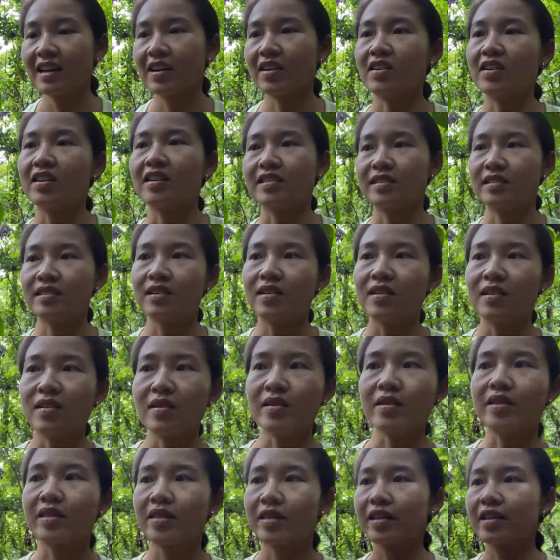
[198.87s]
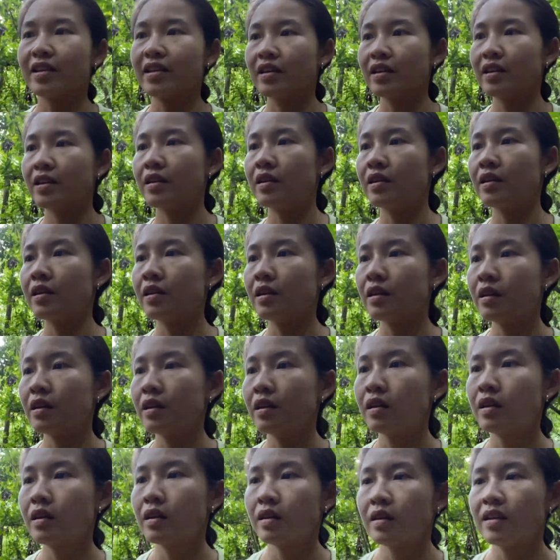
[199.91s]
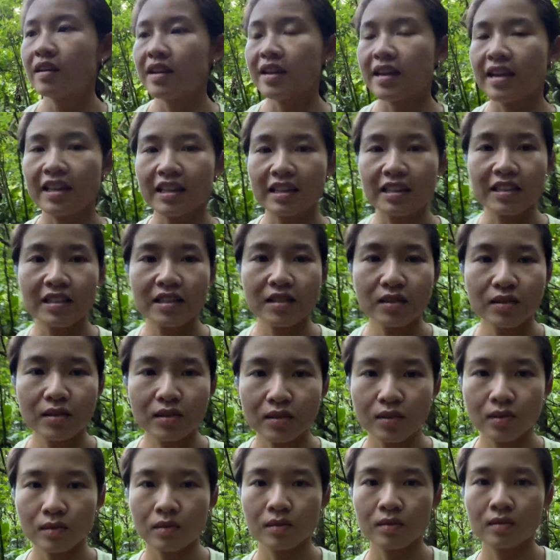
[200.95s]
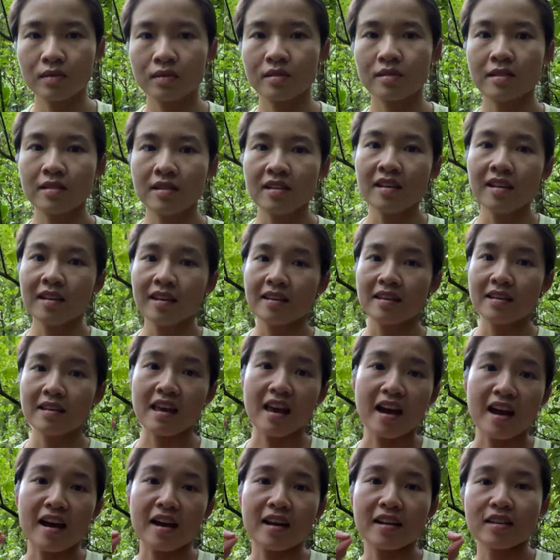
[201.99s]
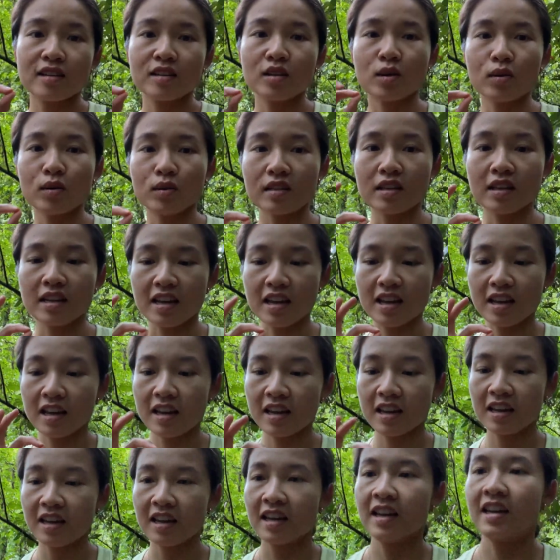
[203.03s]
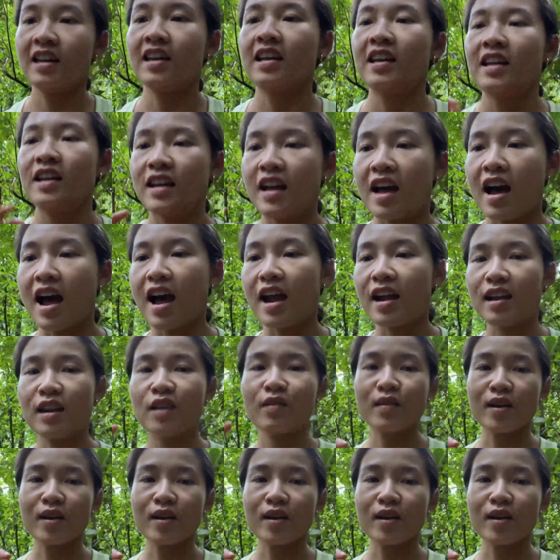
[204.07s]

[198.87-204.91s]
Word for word: or a sloth. And so, yeah, totally highly